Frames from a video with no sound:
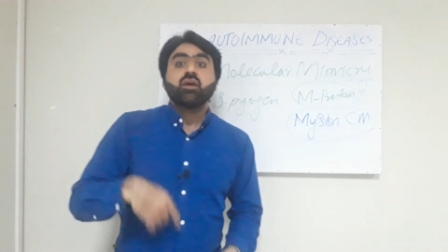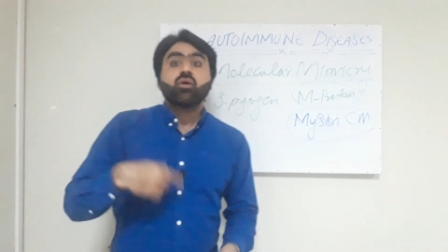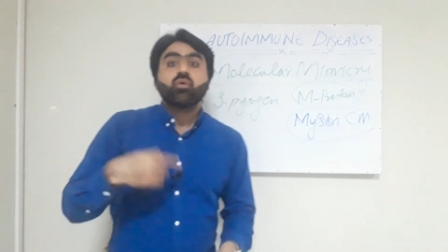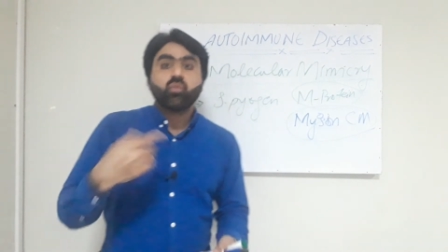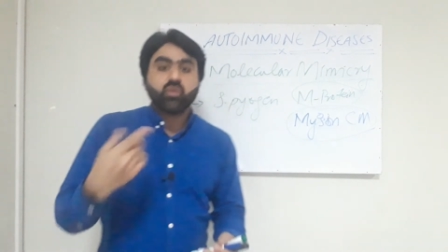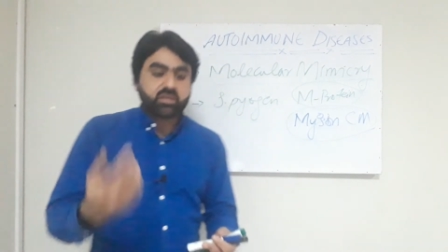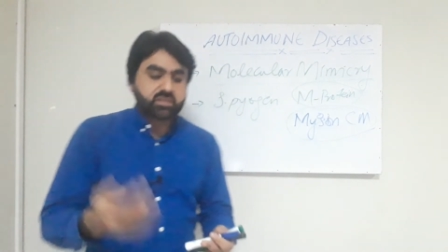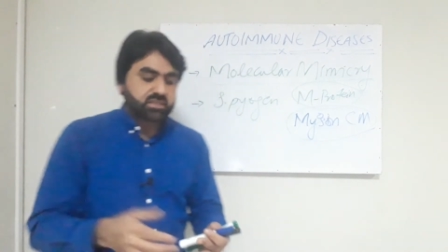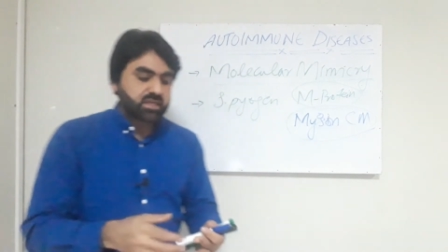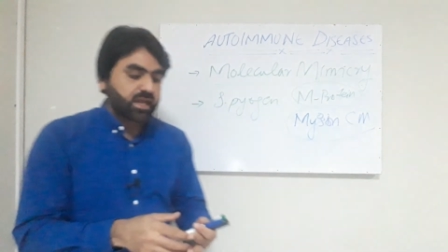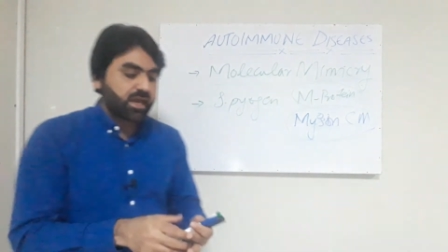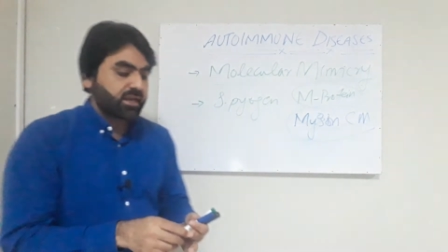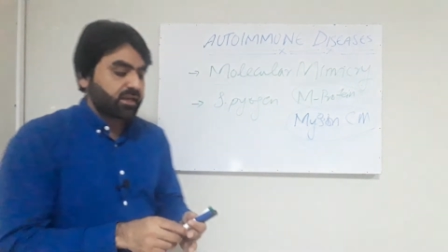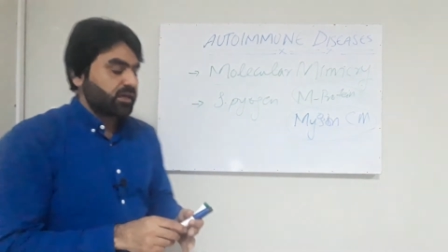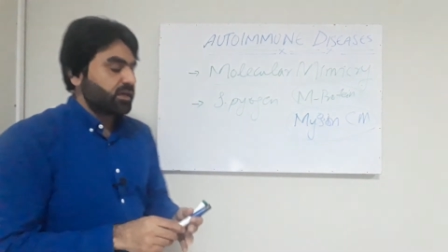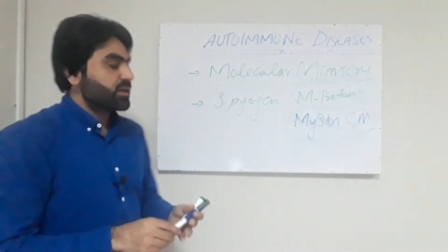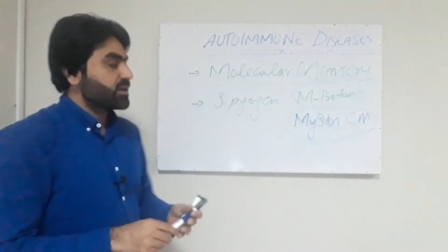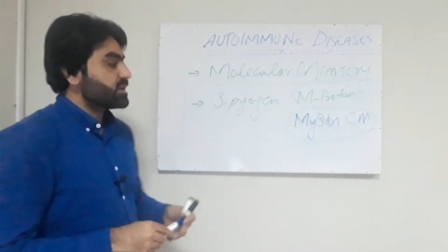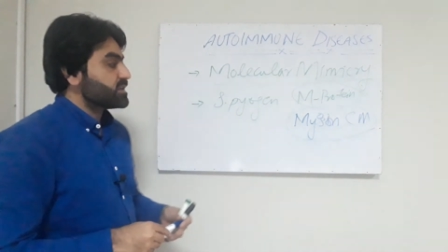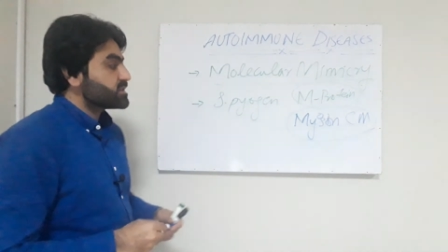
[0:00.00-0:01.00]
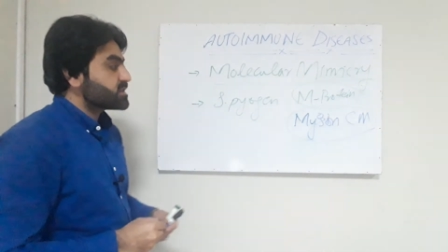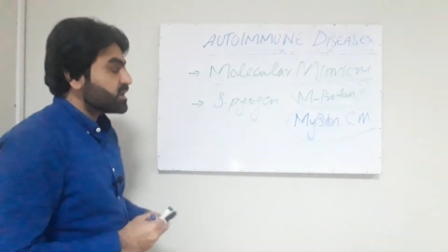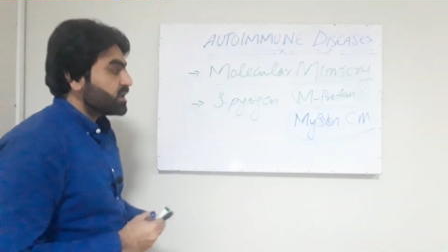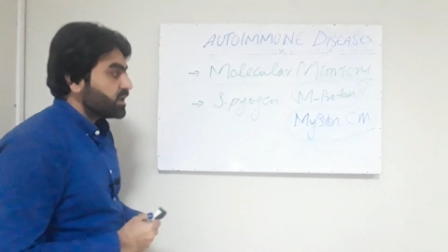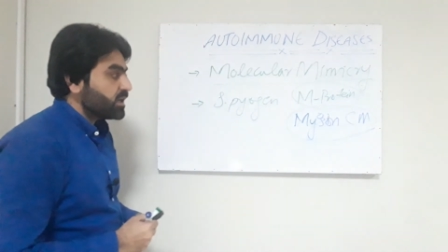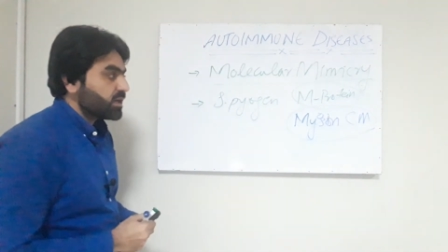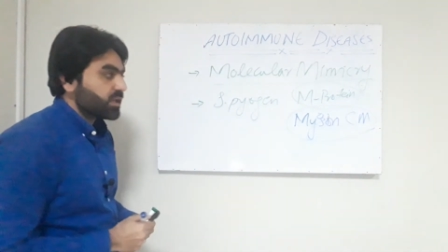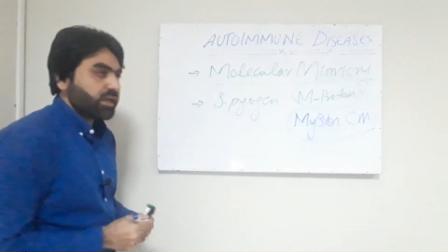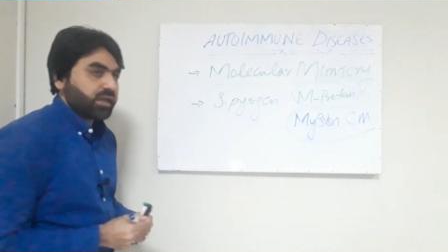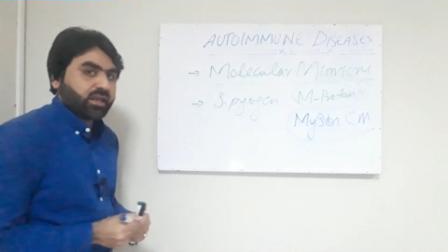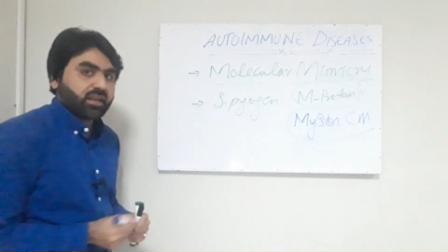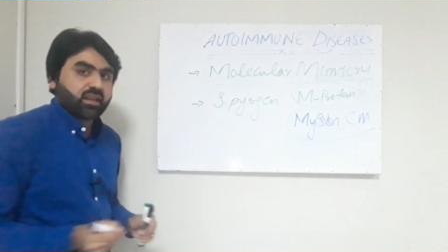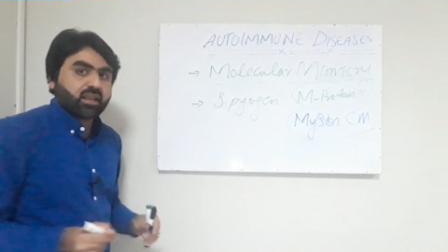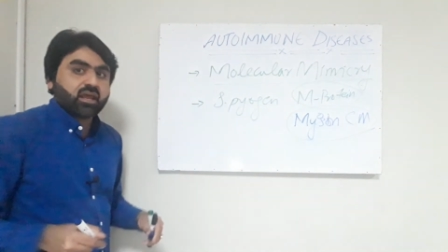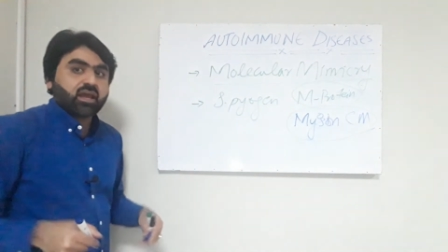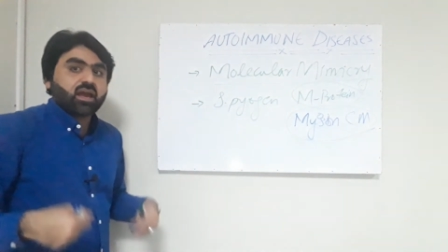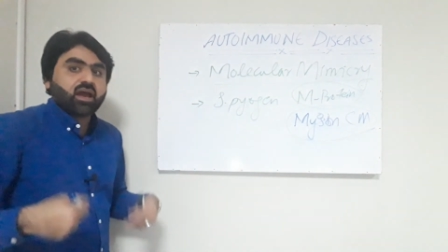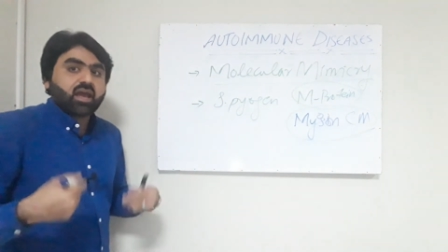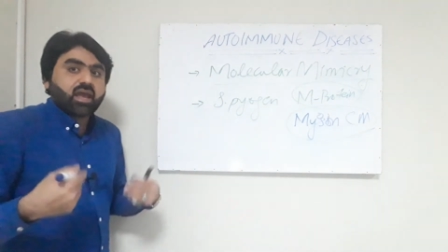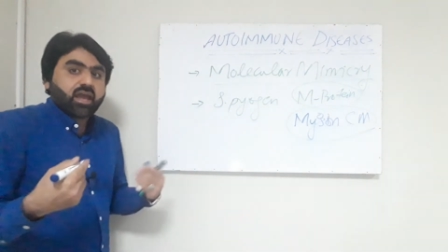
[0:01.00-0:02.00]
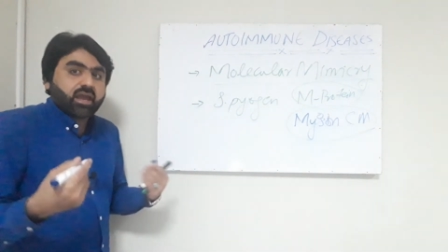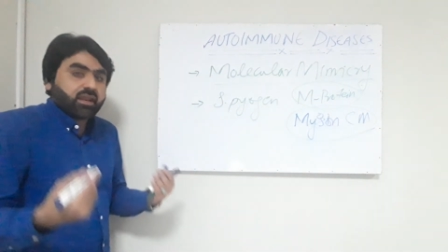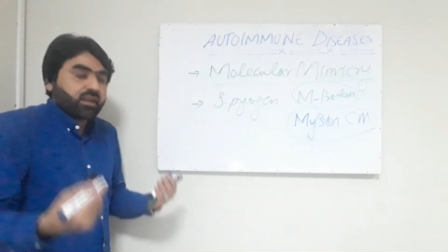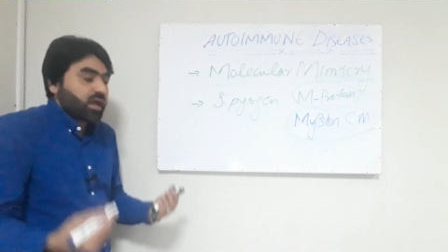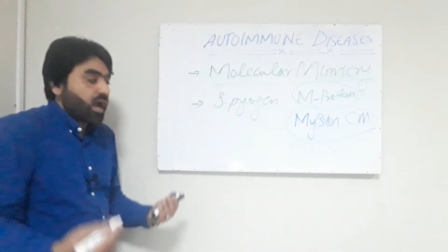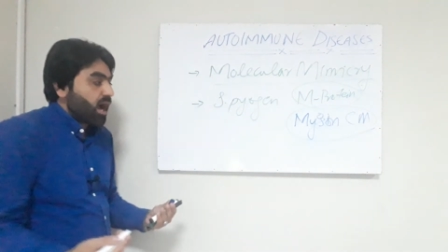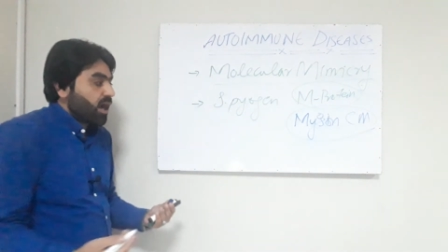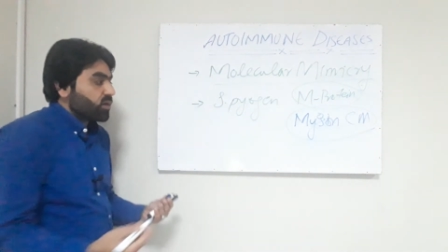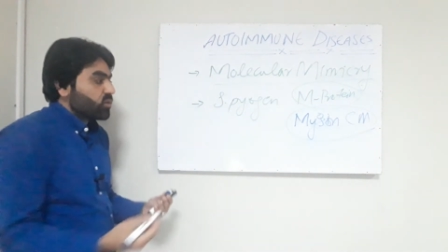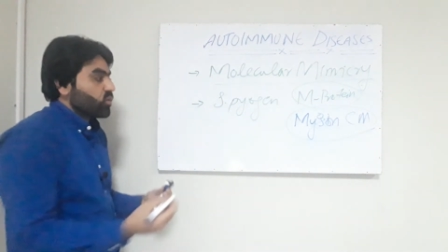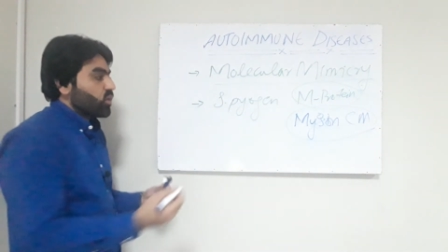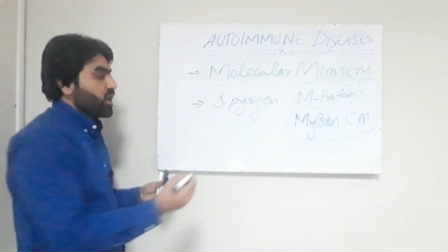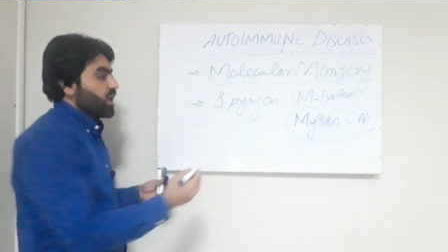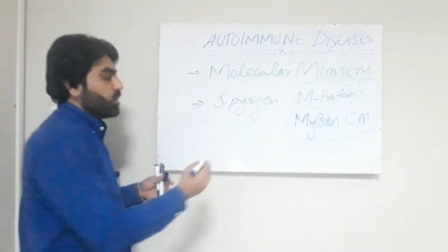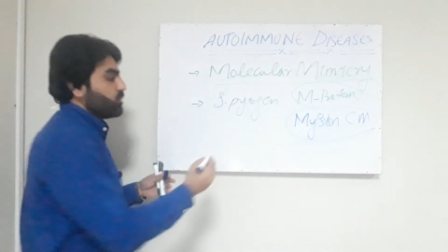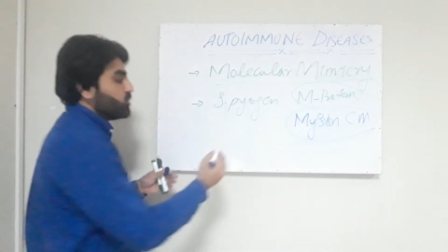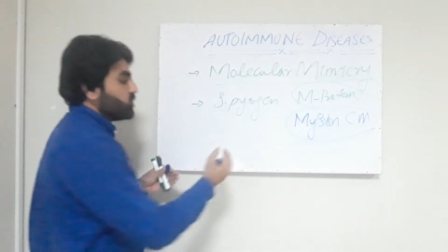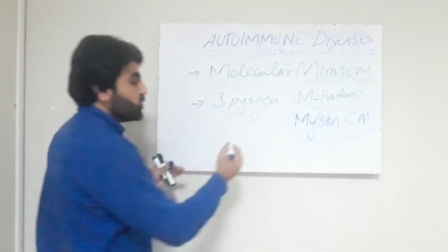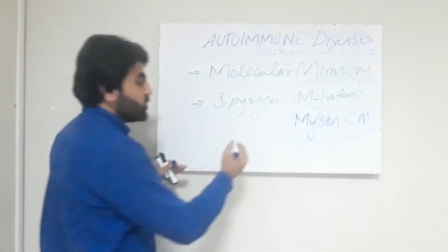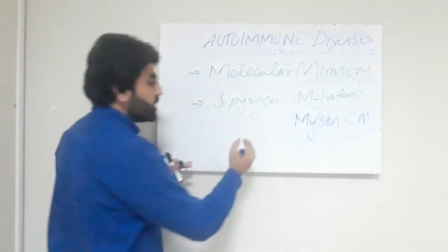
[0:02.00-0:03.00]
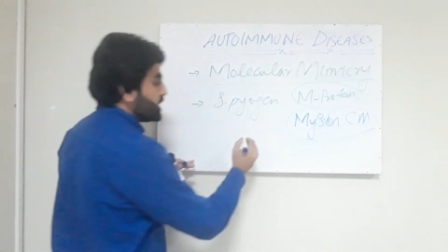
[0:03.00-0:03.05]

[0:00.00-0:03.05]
which can result in an autoimmune